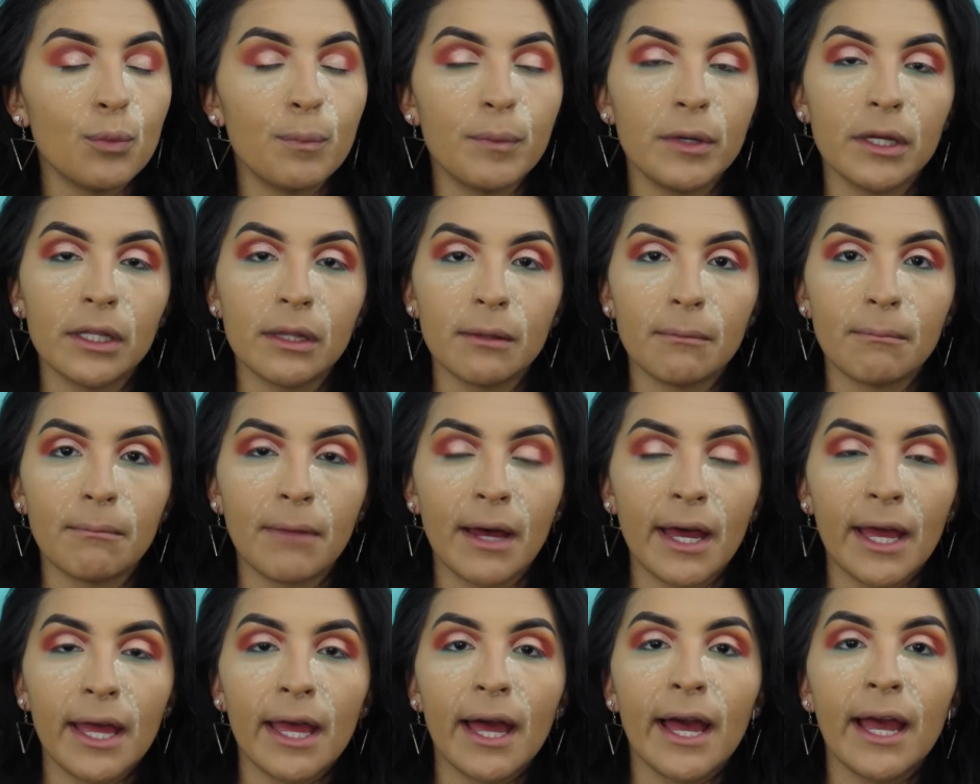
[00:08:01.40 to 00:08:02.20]
put
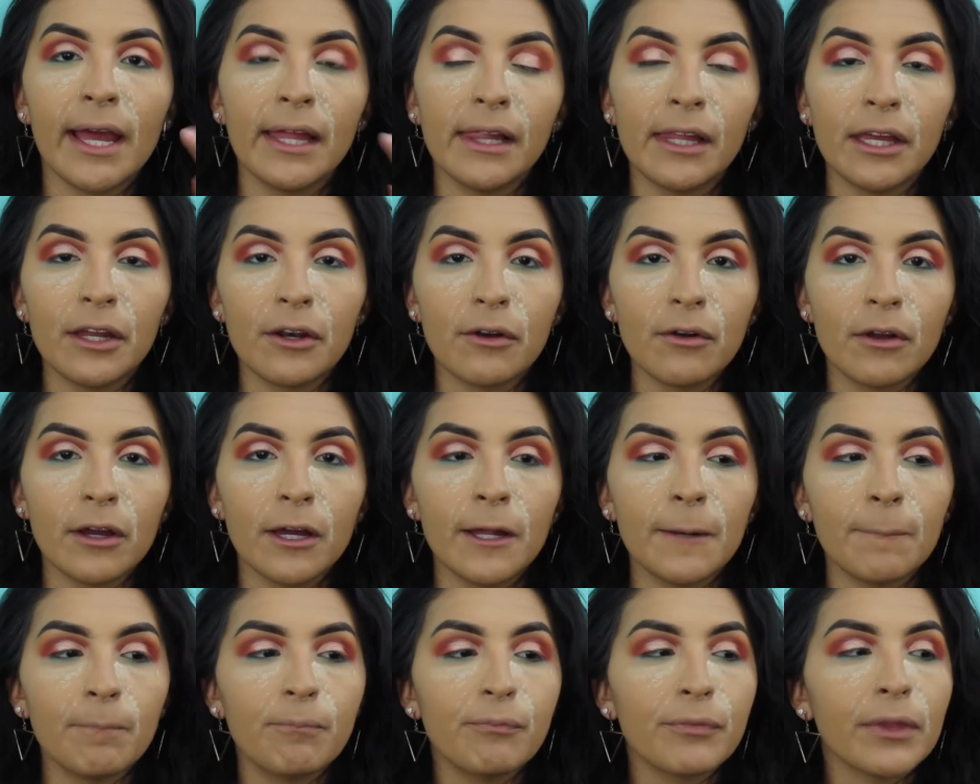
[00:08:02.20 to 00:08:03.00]
my eyeliner
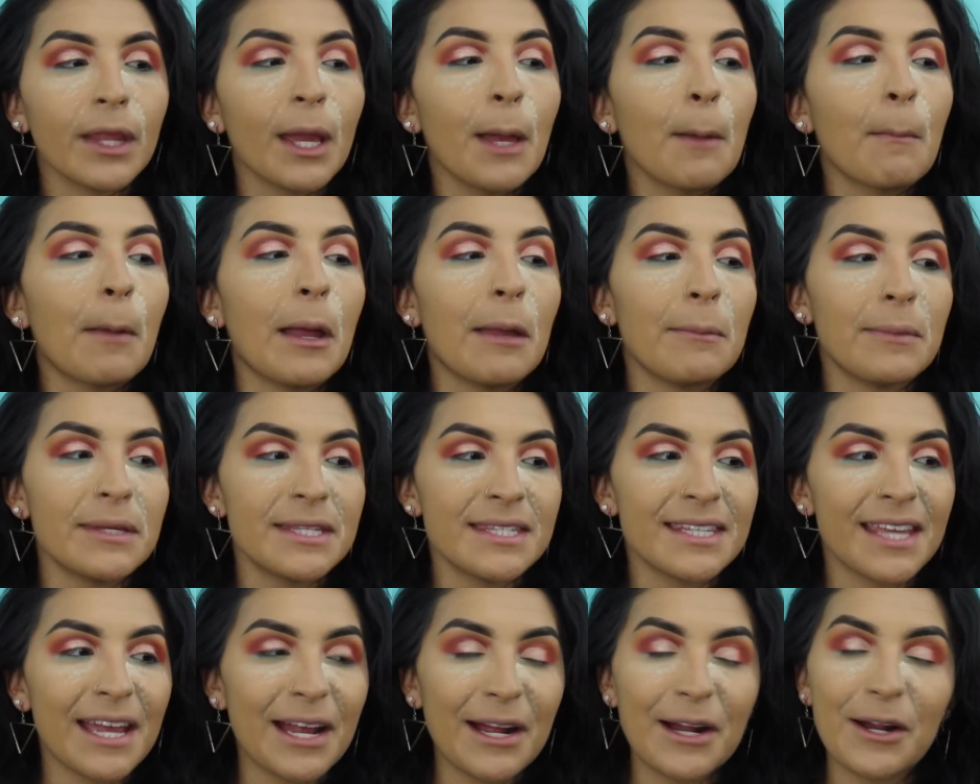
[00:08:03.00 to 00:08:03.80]
on, my
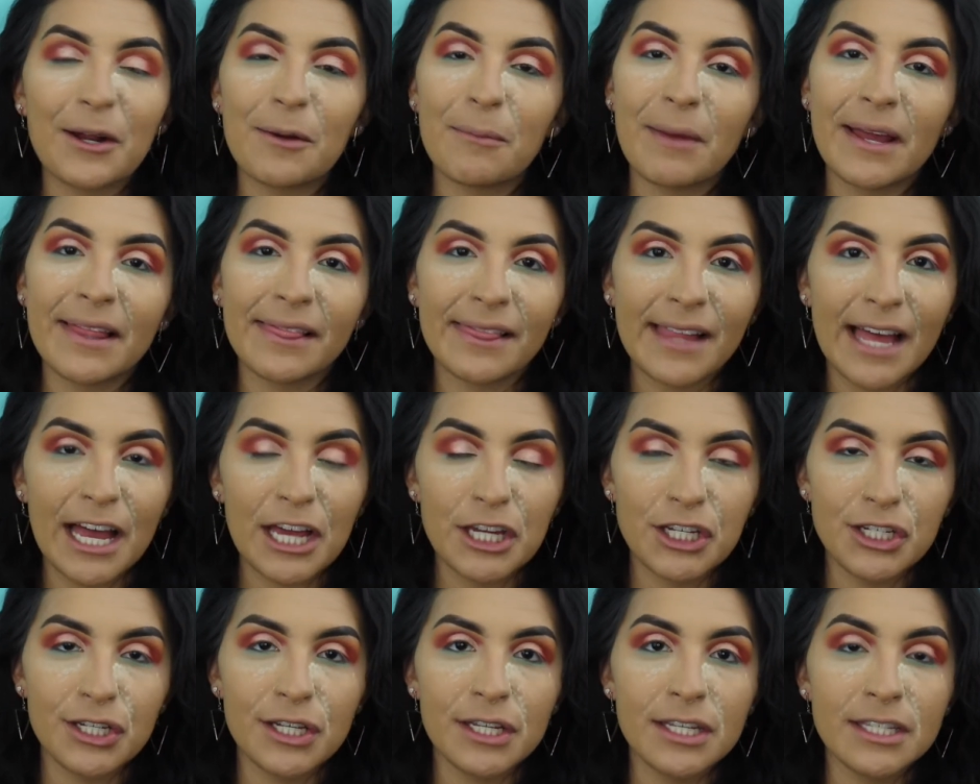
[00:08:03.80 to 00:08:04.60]
mascara, my
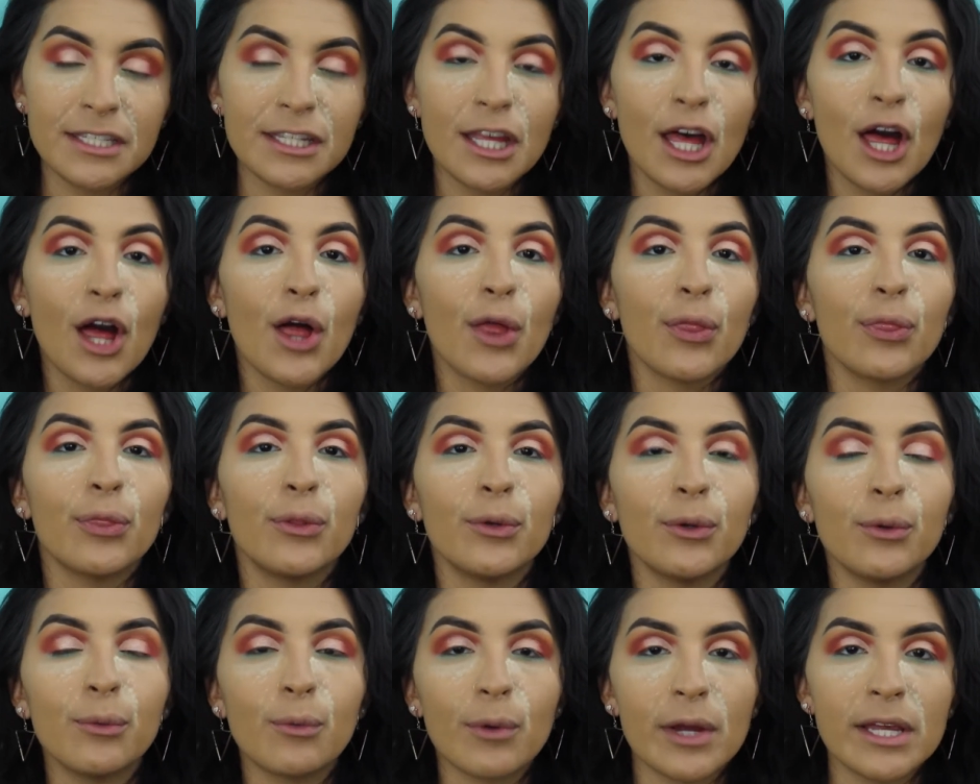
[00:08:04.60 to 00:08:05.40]
lashes,
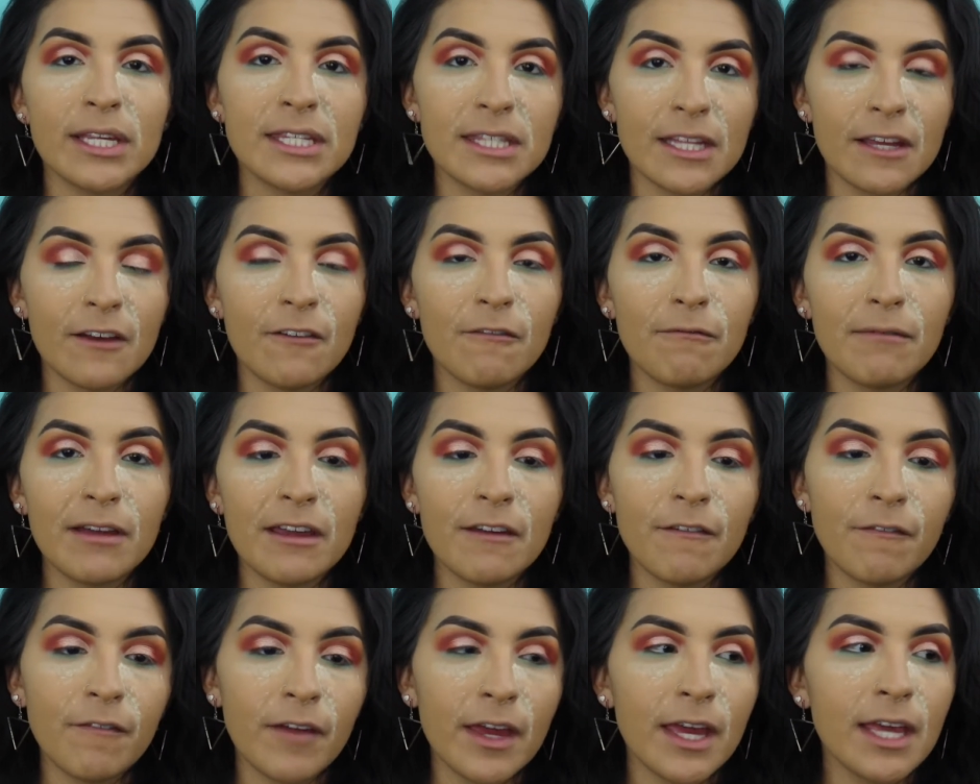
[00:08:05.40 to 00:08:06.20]
the rest of
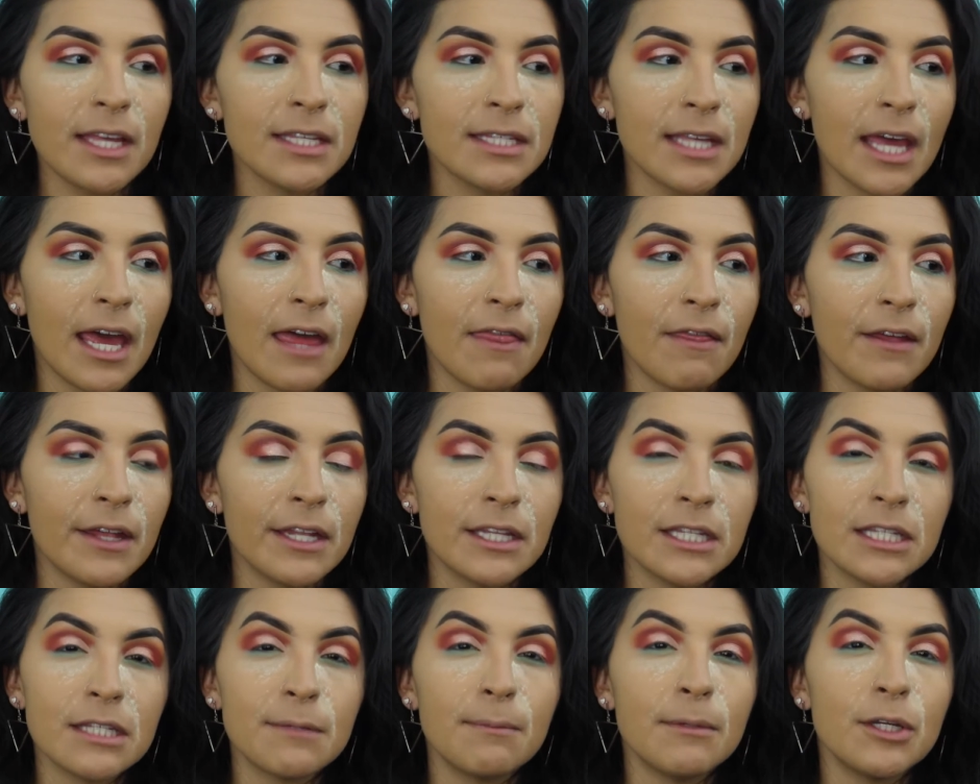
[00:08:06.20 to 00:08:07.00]
my face, and
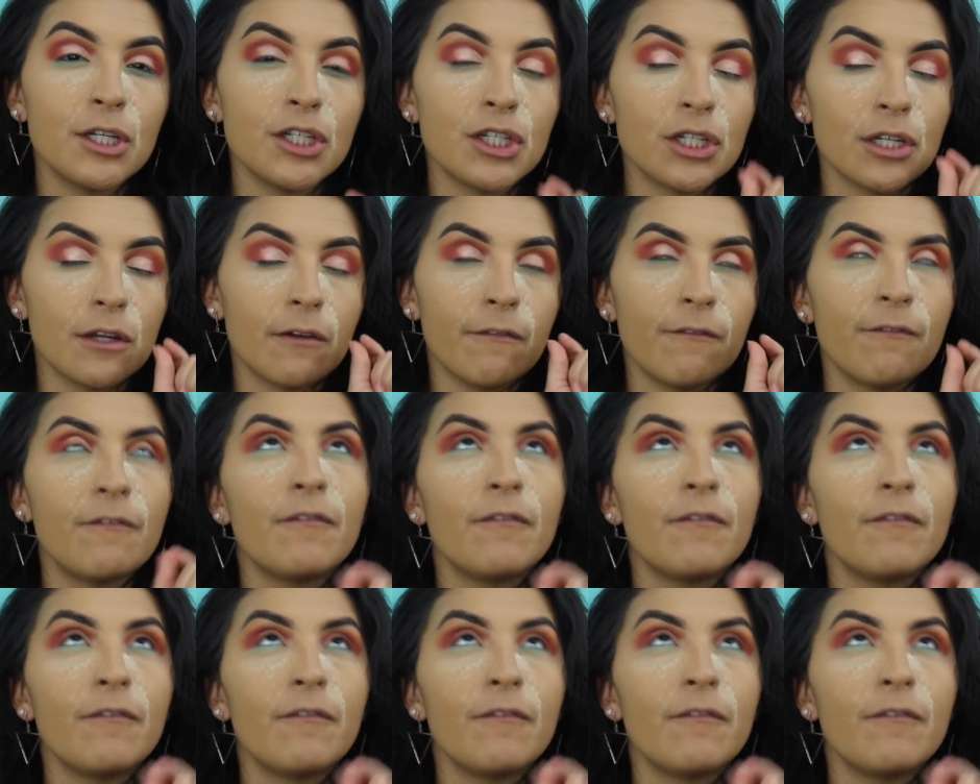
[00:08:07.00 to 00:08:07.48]
then finish